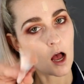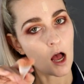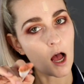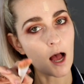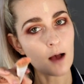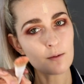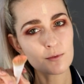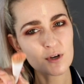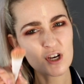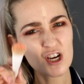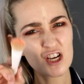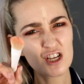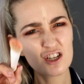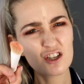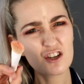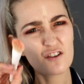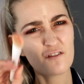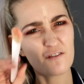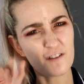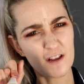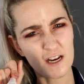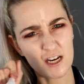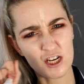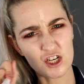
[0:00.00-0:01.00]
I'm going to
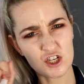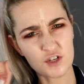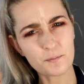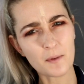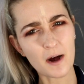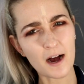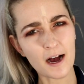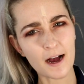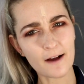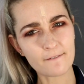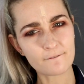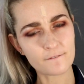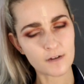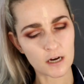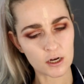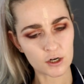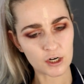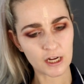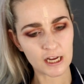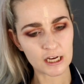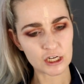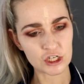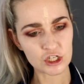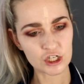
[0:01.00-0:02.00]
finish my
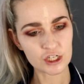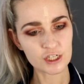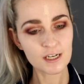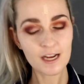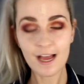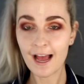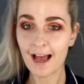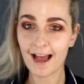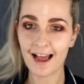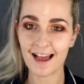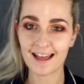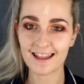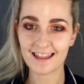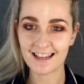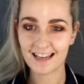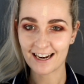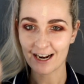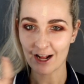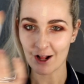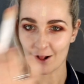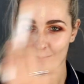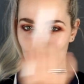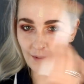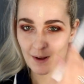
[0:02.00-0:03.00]
foundation and then
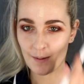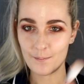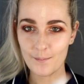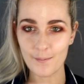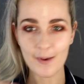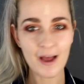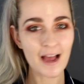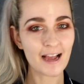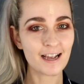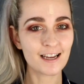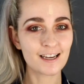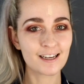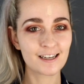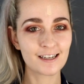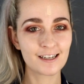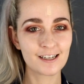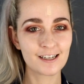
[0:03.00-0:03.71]
I'll be back